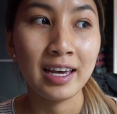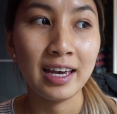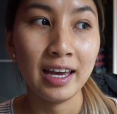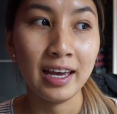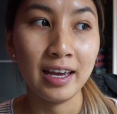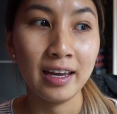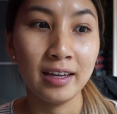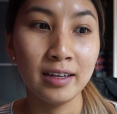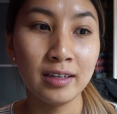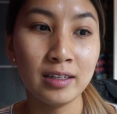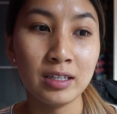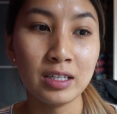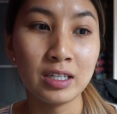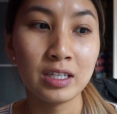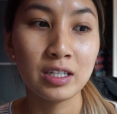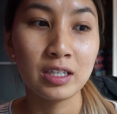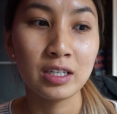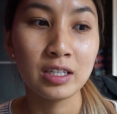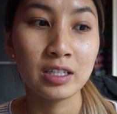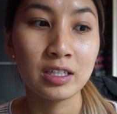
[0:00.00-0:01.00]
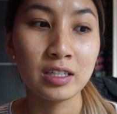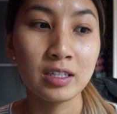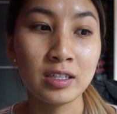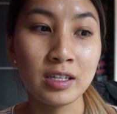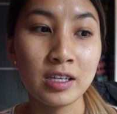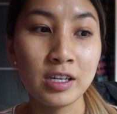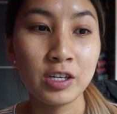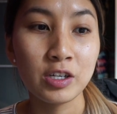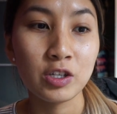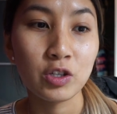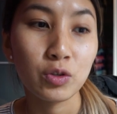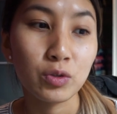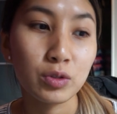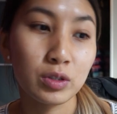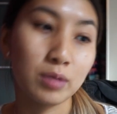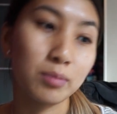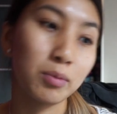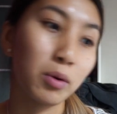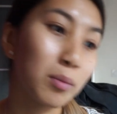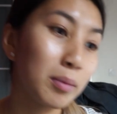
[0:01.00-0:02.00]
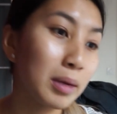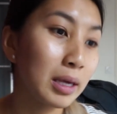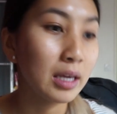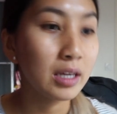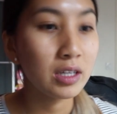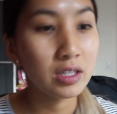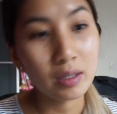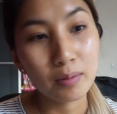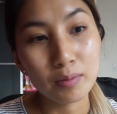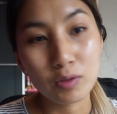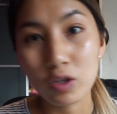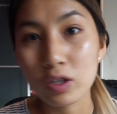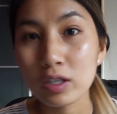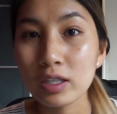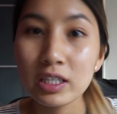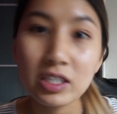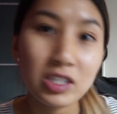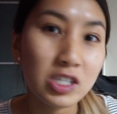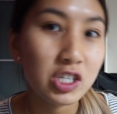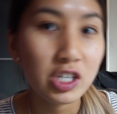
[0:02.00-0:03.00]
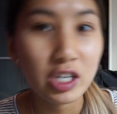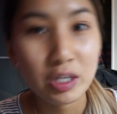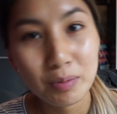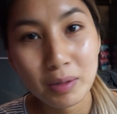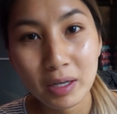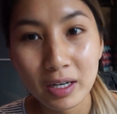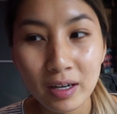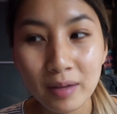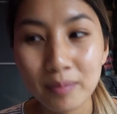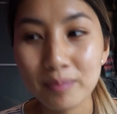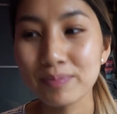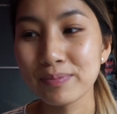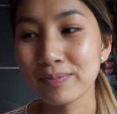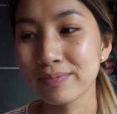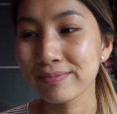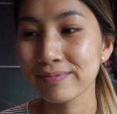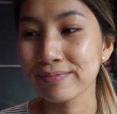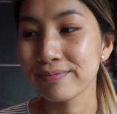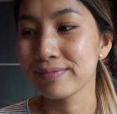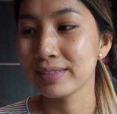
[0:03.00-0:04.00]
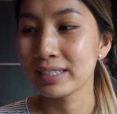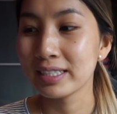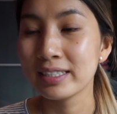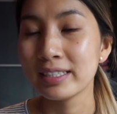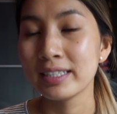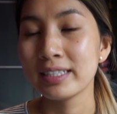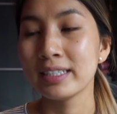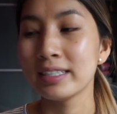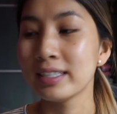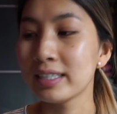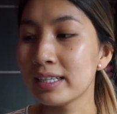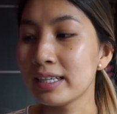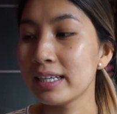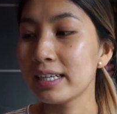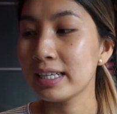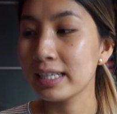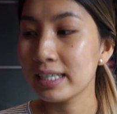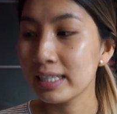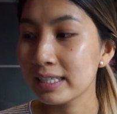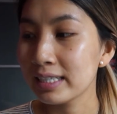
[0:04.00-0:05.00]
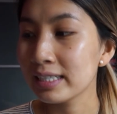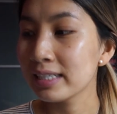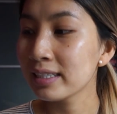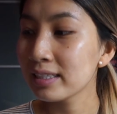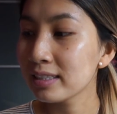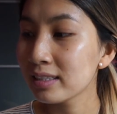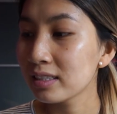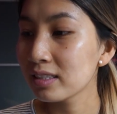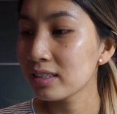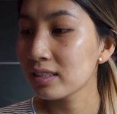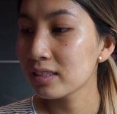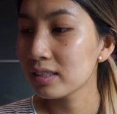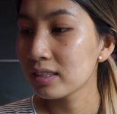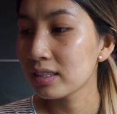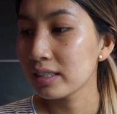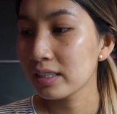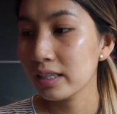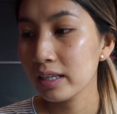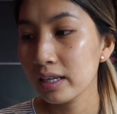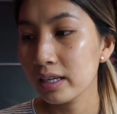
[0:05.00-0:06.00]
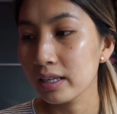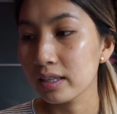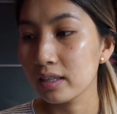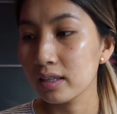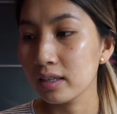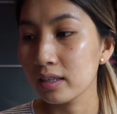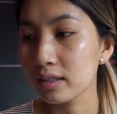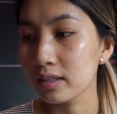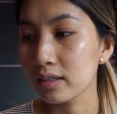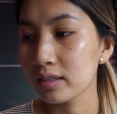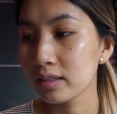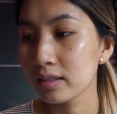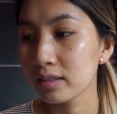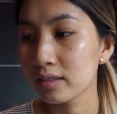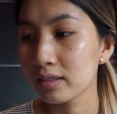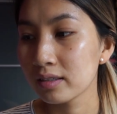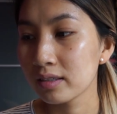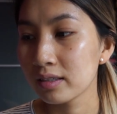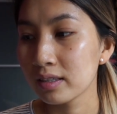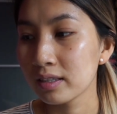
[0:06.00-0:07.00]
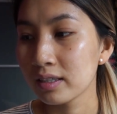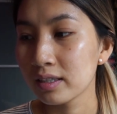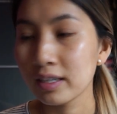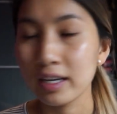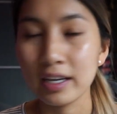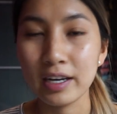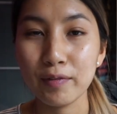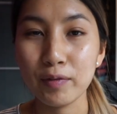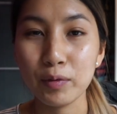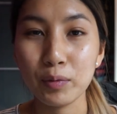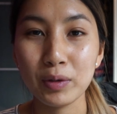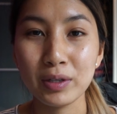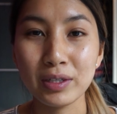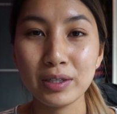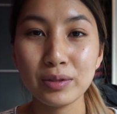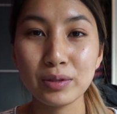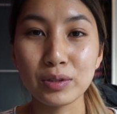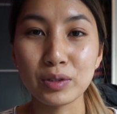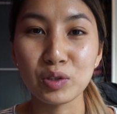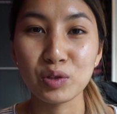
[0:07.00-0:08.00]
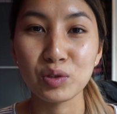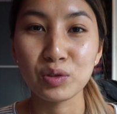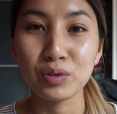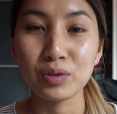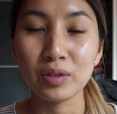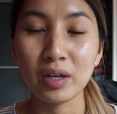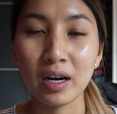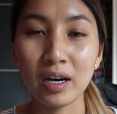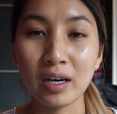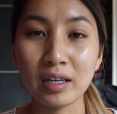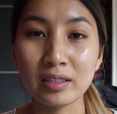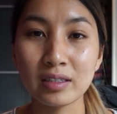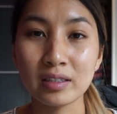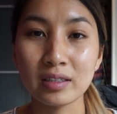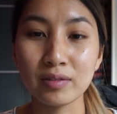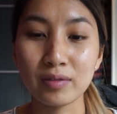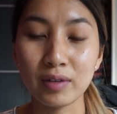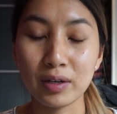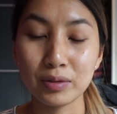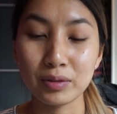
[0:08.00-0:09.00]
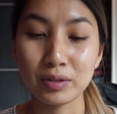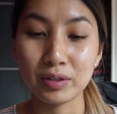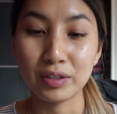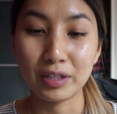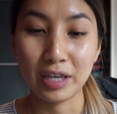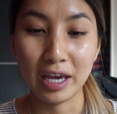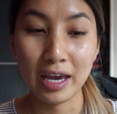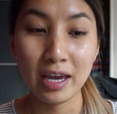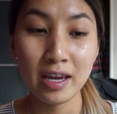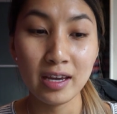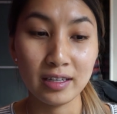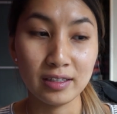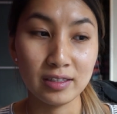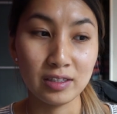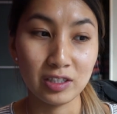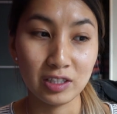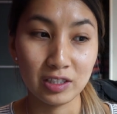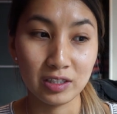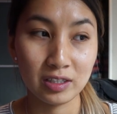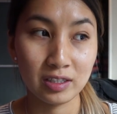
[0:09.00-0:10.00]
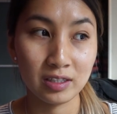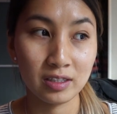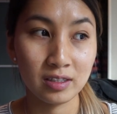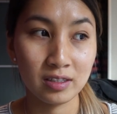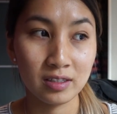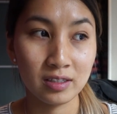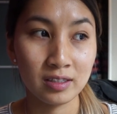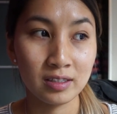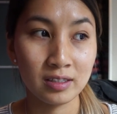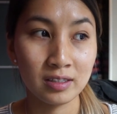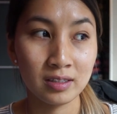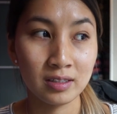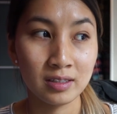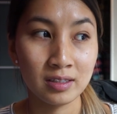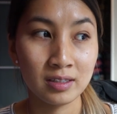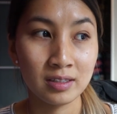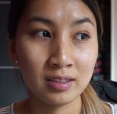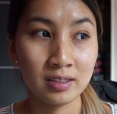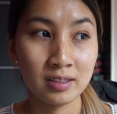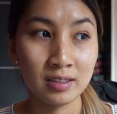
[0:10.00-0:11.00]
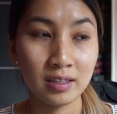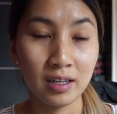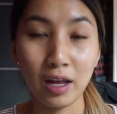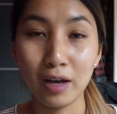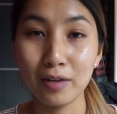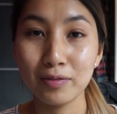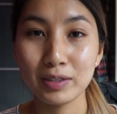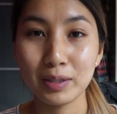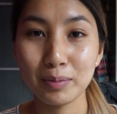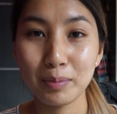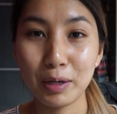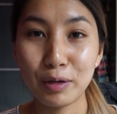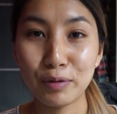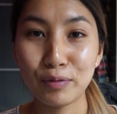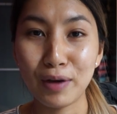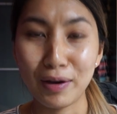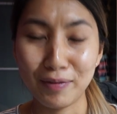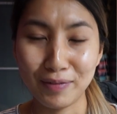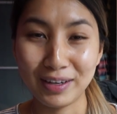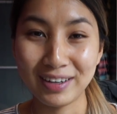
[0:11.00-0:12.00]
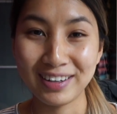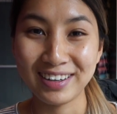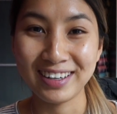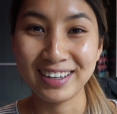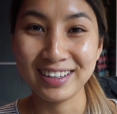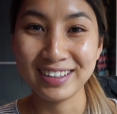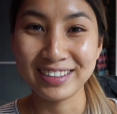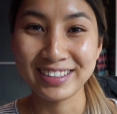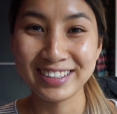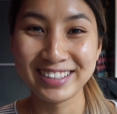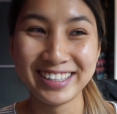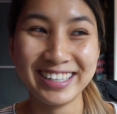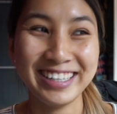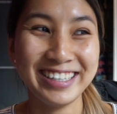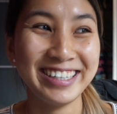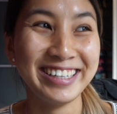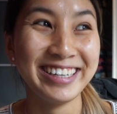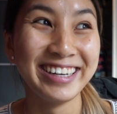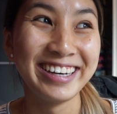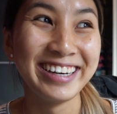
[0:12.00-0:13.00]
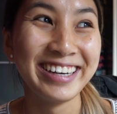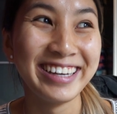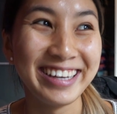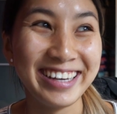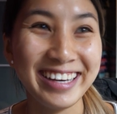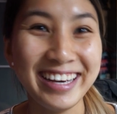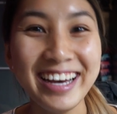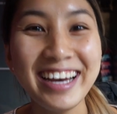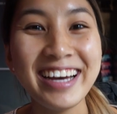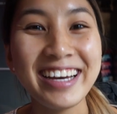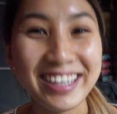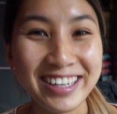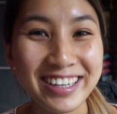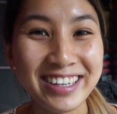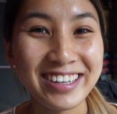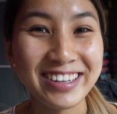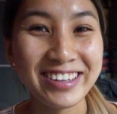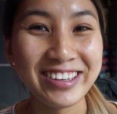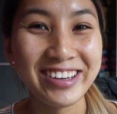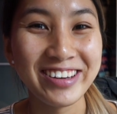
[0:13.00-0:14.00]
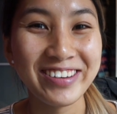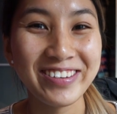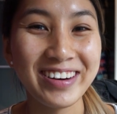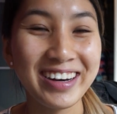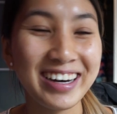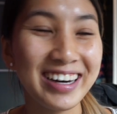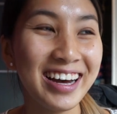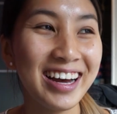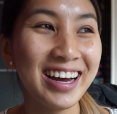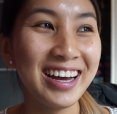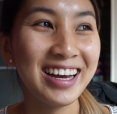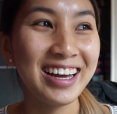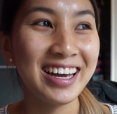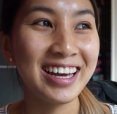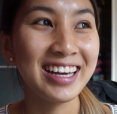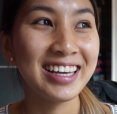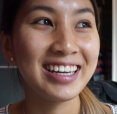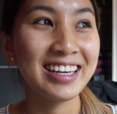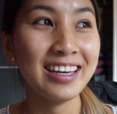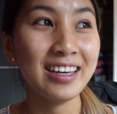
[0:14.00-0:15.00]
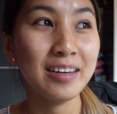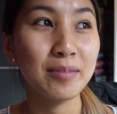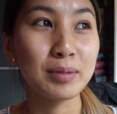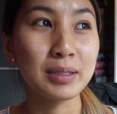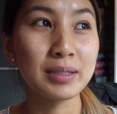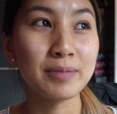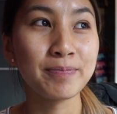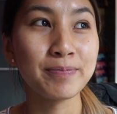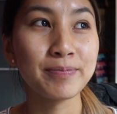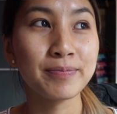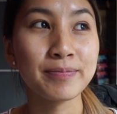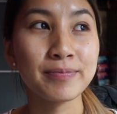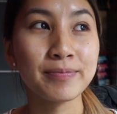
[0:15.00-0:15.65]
and she also bought me some chocolate to cheer me up. And yeah, I think, and everyone else who asked if I was okay and just laughed at me for having a cast. You know who you are. Yeah, but